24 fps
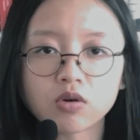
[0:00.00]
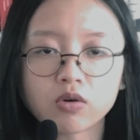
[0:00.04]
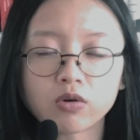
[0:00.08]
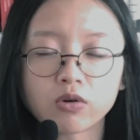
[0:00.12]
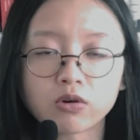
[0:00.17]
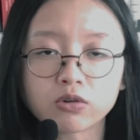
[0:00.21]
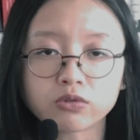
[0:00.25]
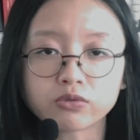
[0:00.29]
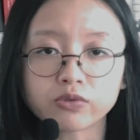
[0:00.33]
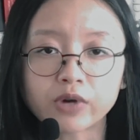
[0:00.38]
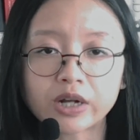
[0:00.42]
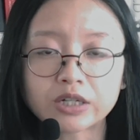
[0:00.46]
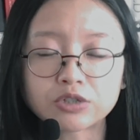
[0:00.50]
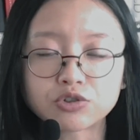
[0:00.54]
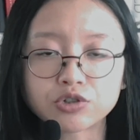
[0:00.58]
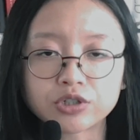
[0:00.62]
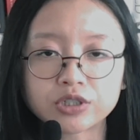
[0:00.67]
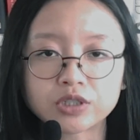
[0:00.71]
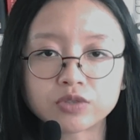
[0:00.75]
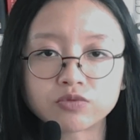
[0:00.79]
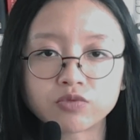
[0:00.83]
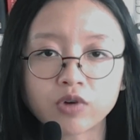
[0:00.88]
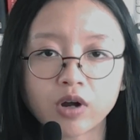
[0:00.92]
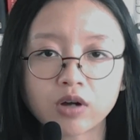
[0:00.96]
or
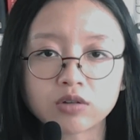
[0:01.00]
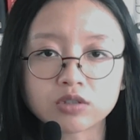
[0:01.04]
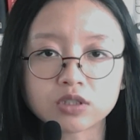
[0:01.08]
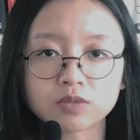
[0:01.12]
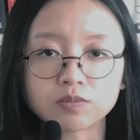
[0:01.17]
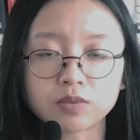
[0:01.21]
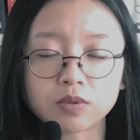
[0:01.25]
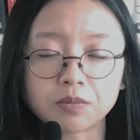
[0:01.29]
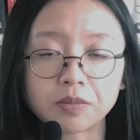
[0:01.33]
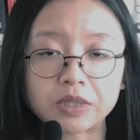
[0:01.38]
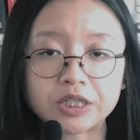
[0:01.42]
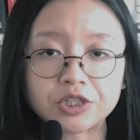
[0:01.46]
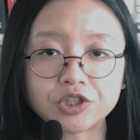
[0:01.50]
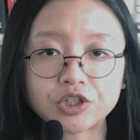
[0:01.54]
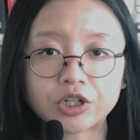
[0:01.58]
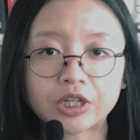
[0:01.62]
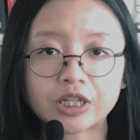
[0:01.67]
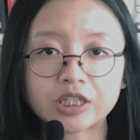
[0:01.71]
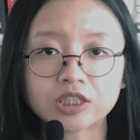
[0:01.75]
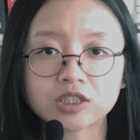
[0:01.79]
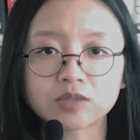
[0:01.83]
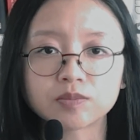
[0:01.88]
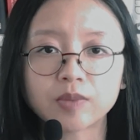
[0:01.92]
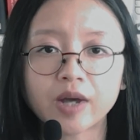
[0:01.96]
graduate route permission
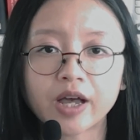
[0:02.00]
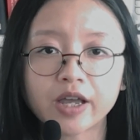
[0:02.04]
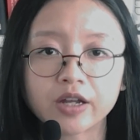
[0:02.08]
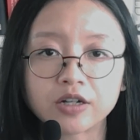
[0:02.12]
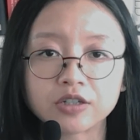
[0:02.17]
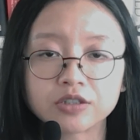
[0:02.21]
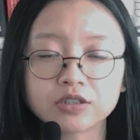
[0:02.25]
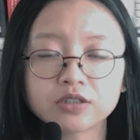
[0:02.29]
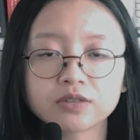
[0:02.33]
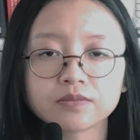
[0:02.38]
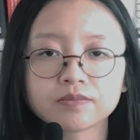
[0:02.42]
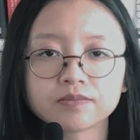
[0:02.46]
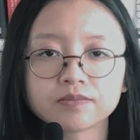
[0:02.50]
expired.